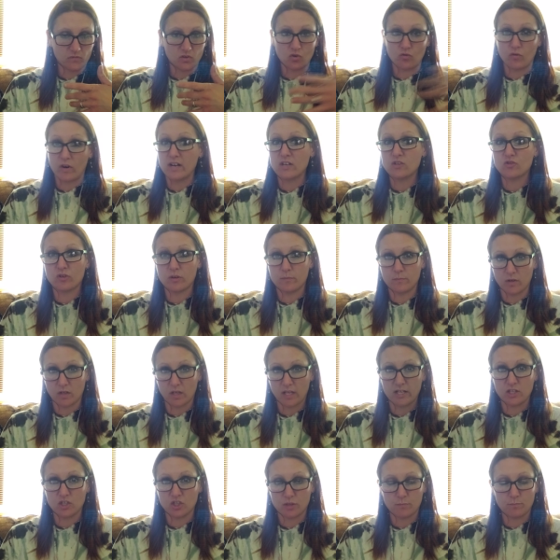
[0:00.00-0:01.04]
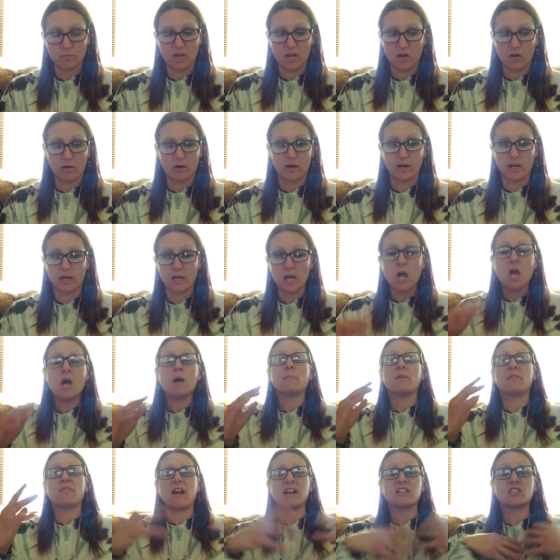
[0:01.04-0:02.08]
great tribulation period.
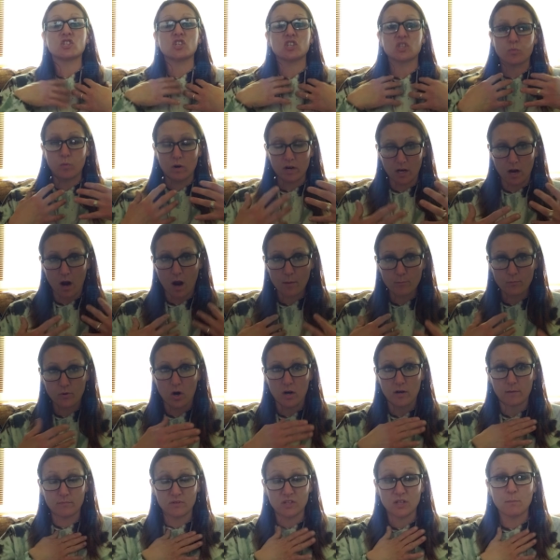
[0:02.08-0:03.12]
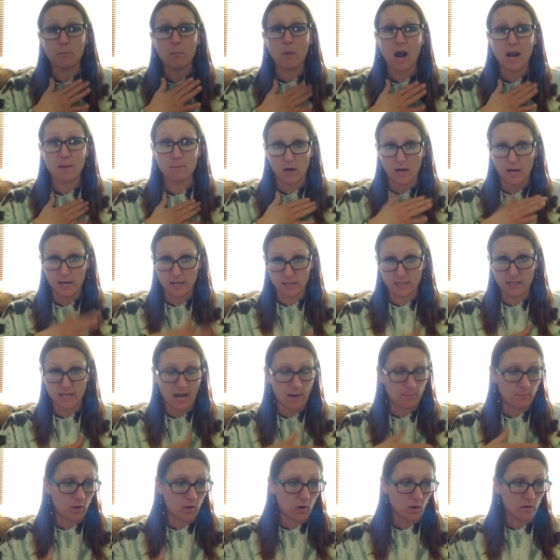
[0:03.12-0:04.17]
But that's just what got brought up to my mind,
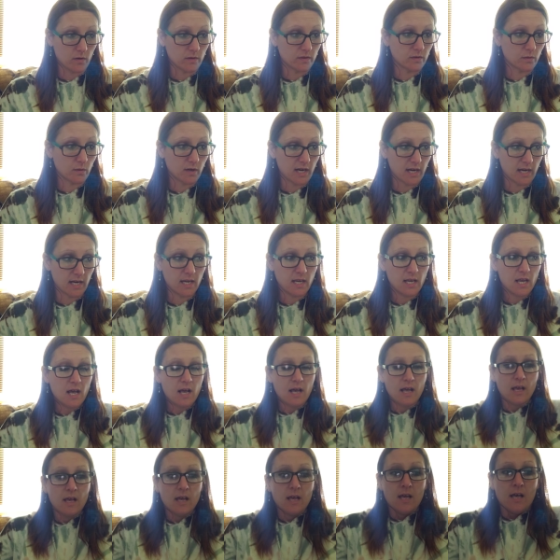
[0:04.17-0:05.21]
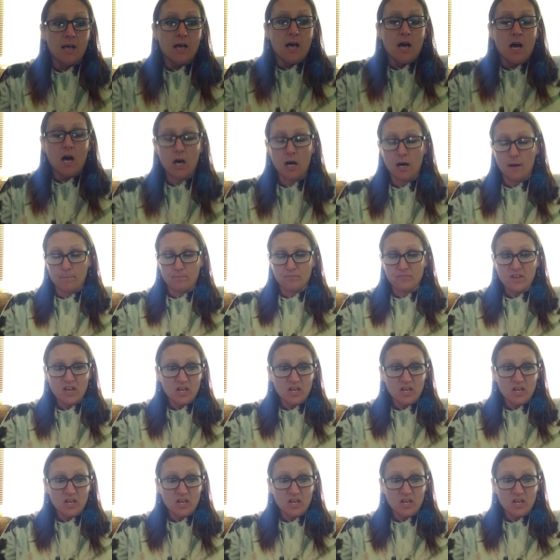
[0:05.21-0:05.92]
that part, okay? Um,